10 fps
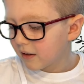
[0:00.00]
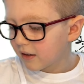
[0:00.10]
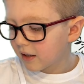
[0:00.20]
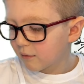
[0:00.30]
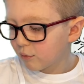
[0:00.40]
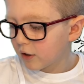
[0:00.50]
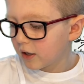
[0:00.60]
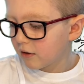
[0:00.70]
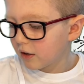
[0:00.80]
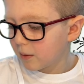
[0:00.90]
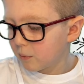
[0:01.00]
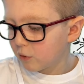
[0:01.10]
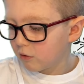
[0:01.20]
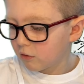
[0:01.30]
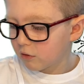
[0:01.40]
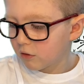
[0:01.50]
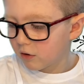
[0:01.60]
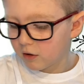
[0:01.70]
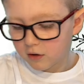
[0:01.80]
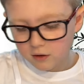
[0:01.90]
Because we're using blue, of
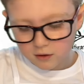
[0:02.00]
course.